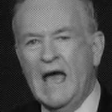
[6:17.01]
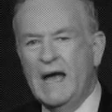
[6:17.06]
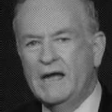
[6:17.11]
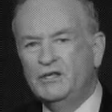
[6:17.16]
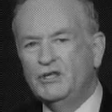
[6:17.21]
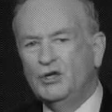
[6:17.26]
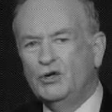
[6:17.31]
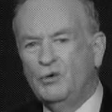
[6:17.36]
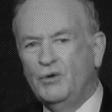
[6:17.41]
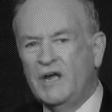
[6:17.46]

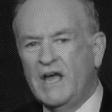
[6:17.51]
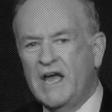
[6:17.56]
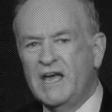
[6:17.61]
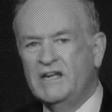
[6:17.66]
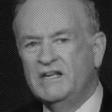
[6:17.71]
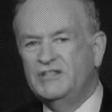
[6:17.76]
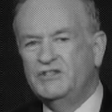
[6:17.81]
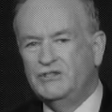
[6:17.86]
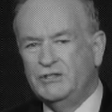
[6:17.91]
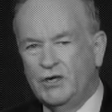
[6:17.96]
and to
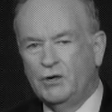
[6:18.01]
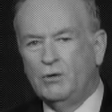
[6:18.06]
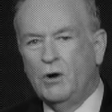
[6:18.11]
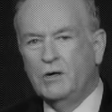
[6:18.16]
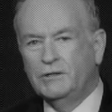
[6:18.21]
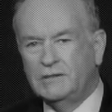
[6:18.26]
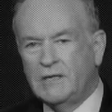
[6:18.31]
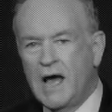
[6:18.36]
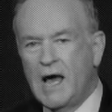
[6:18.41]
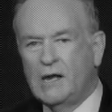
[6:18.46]
create a
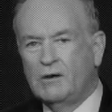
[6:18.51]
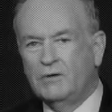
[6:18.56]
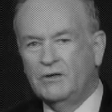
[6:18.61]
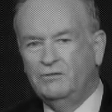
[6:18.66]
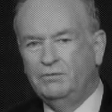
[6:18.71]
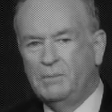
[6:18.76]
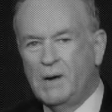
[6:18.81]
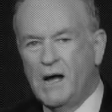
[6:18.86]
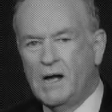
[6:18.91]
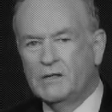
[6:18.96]

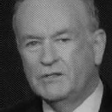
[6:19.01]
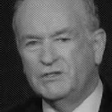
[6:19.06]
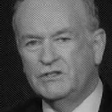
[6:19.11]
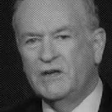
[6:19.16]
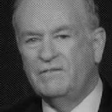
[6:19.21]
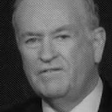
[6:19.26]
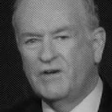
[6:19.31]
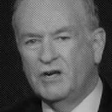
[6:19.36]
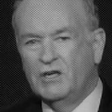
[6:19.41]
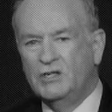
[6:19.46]
zero-tolerance
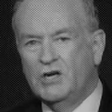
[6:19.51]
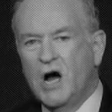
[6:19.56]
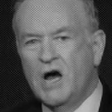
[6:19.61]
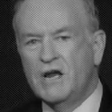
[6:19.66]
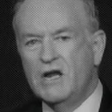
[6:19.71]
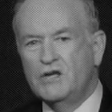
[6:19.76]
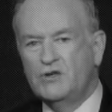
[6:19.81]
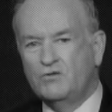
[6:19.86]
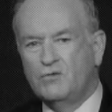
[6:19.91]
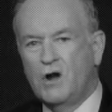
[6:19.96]
policy for
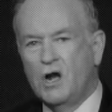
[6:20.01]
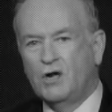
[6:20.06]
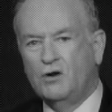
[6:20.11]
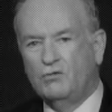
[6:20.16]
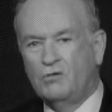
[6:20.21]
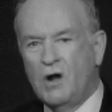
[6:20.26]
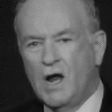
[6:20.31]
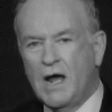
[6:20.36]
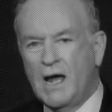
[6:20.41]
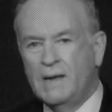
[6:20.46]
gun and
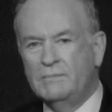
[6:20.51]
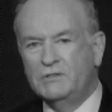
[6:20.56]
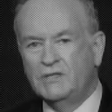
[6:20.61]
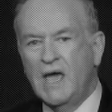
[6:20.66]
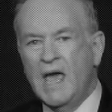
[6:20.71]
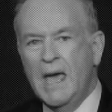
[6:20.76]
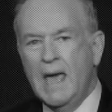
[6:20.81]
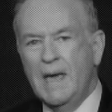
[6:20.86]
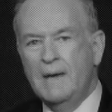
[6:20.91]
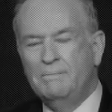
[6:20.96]
drug crimes,
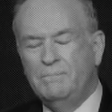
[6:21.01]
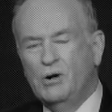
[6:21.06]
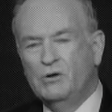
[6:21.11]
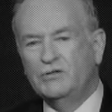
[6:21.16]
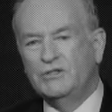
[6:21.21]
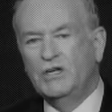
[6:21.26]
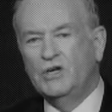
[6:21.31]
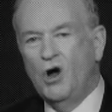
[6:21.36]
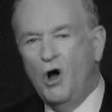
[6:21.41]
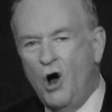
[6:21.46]

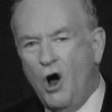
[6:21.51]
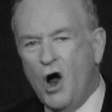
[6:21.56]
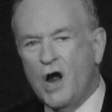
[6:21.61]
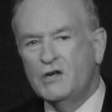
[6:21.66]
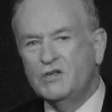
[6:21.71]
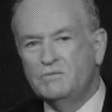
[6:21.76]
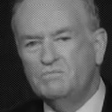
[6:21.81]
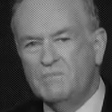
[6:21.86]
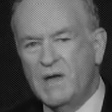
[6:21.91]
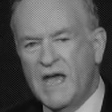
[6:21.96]
imposing
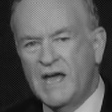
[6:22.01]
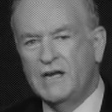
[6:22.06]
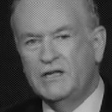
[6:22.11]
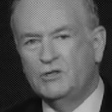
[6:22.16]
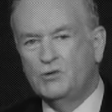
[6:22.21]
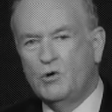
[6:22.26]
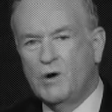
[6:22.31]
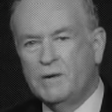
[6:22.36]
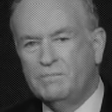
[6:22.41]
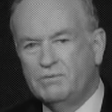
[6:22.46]
harsh
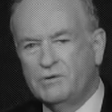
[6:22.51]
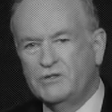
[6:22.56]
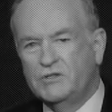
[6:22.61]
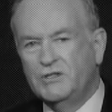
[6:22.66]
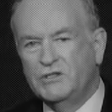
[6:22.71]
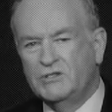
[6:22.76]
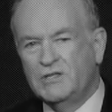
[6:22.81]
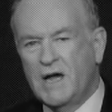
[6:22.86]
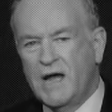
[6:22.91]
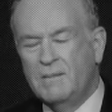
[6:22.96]
mandatory
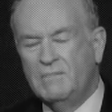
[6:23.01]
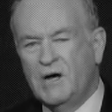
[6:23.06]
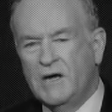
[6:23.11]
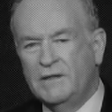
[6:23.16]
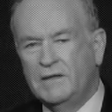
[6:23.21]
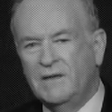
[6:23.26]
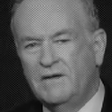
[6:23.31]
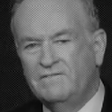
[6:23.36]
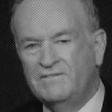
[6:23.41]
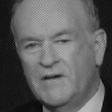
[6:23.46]
prison time
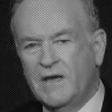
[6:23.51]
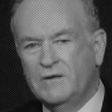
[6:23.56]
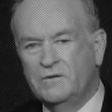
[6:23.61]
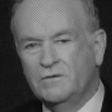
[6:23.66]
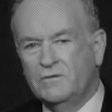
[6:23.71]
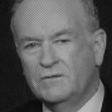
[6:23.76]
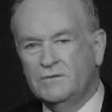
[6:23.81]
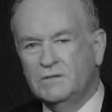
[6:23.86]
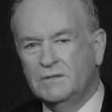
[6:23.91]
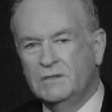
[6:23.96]
on the
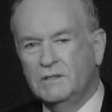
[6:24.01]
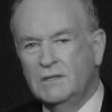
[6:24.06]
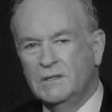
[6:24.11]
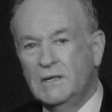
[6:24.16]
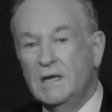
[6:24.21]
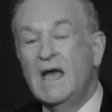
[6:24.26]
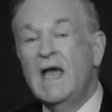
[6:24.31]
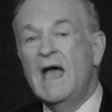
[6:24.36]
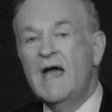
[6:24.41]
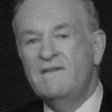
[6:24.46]
offenders.
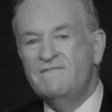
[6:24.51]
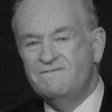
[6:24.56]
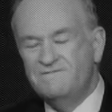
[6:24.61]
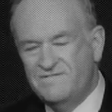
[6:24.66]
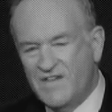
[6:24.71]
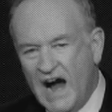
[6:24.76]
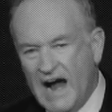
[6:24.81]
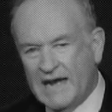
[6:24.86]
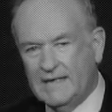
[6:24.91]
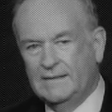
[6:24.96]
And
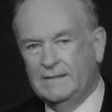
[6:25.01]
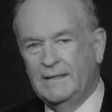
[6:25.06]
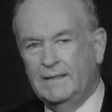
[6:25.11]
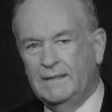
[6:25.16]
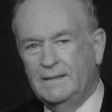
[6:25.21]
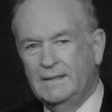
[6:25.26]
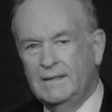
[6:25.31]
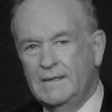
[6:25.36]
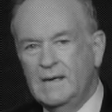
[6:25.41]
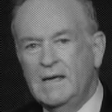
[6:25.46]

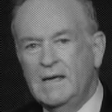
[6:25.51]
finally,